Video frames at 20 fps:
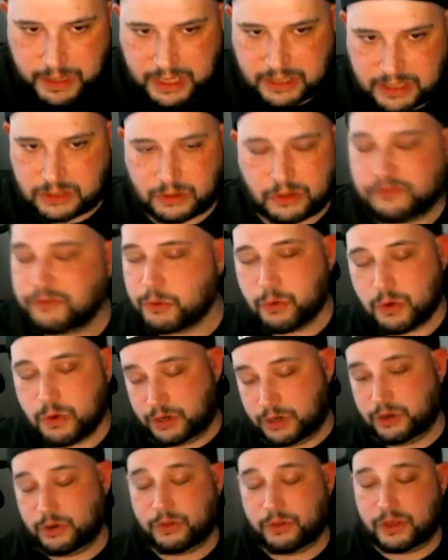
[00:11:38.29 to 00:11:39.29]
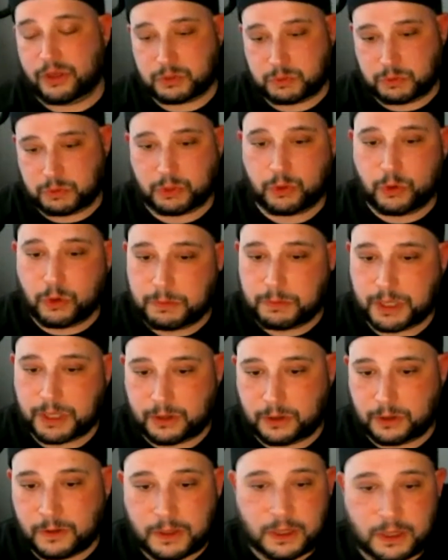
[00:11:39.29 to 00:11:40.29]
So if you want to do things with
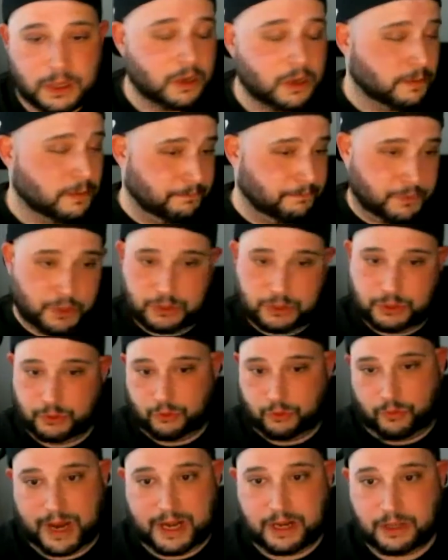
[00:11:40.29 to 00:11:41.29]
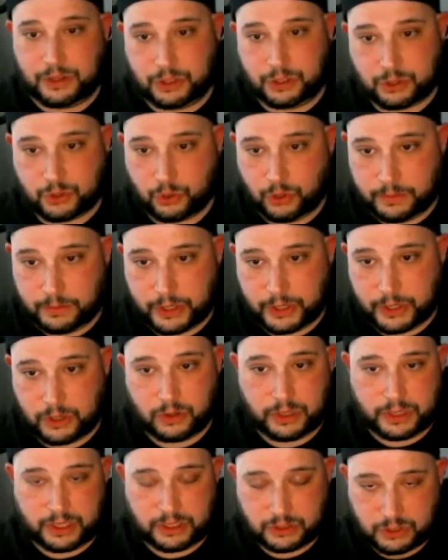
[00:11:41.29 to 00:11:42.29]
kubectl, you can do it right in the terminal.
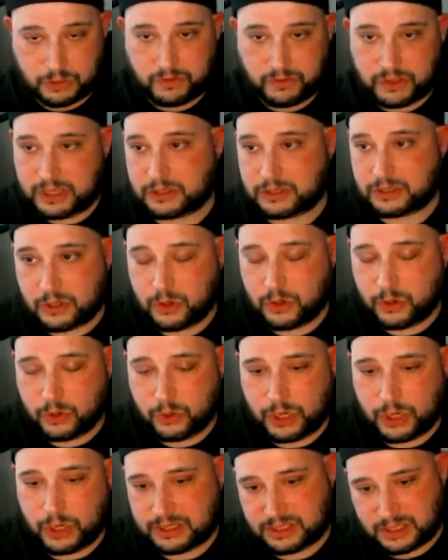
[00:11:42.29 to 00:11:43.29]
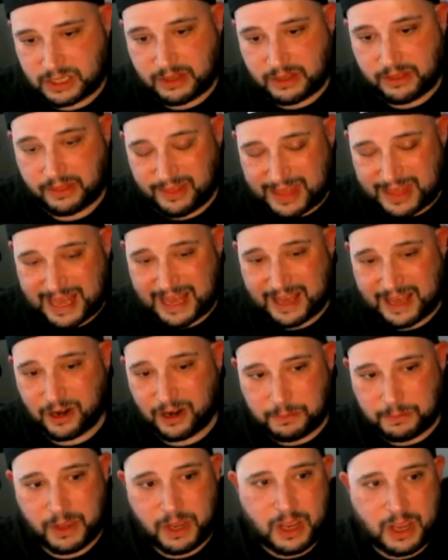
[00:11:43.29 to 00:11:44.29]
And so VS Code has set that up.
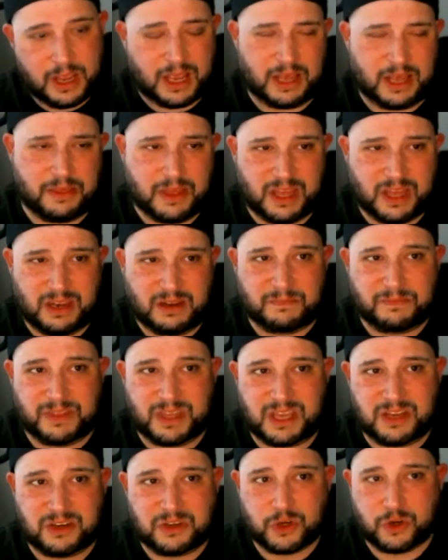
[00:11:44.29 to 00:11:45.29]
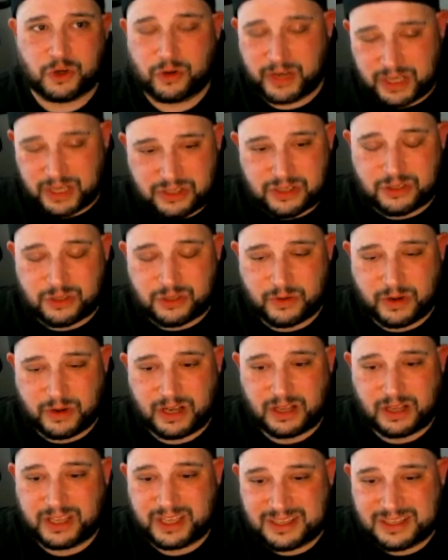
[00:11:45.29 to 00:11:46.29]
And then the integration directly
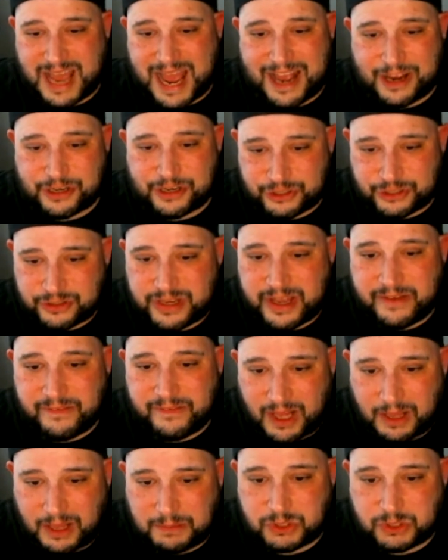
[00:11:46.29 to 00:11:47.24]
into Azure DevOps.